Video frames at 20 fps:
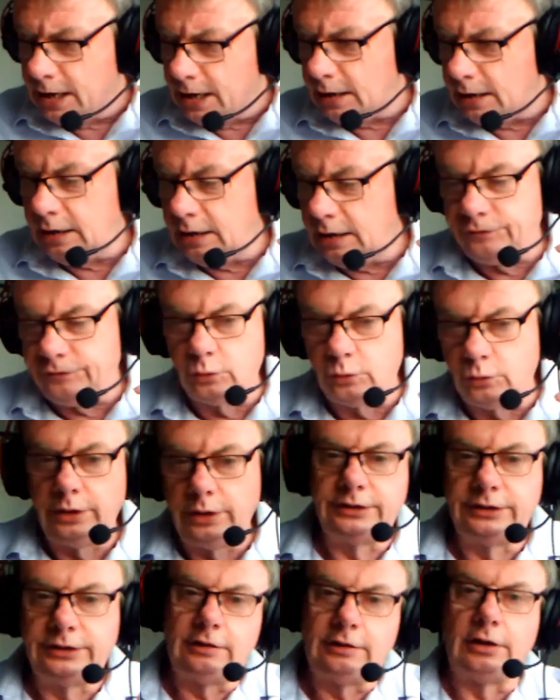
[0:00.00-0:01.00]
If so,
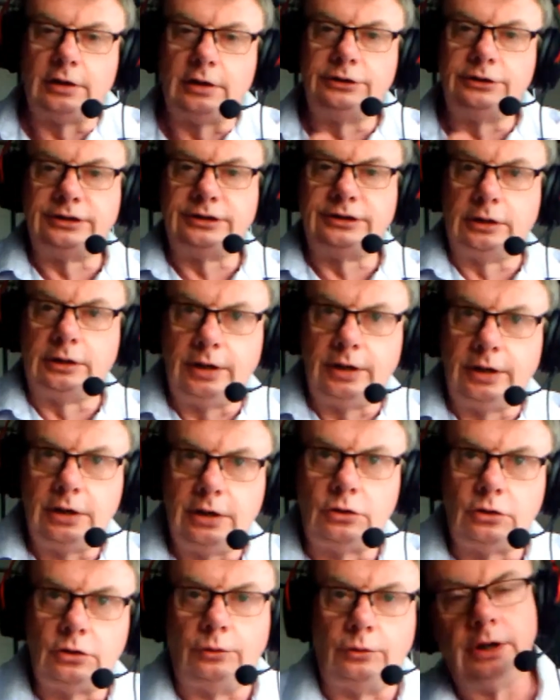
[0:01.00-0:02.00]
you could say, right, just stick with
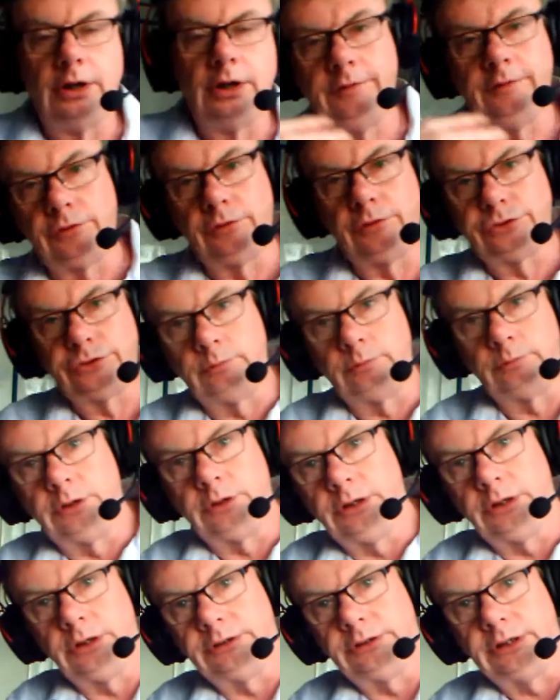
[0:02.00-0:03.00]
air. If you're
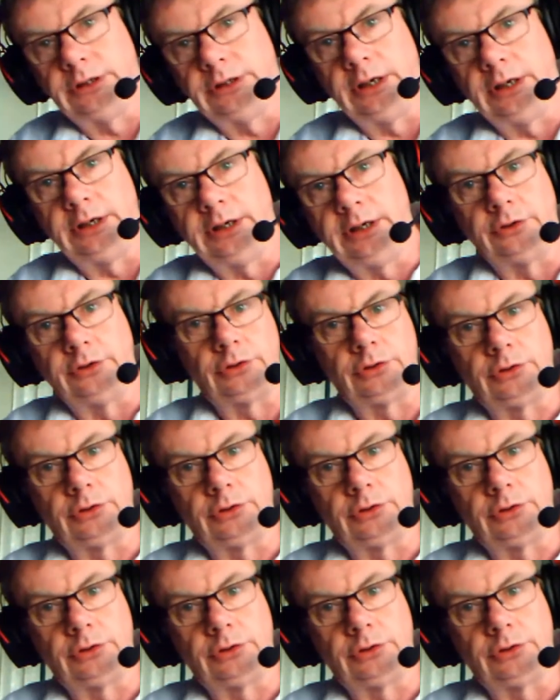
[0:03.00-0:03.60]
somewhere, say like in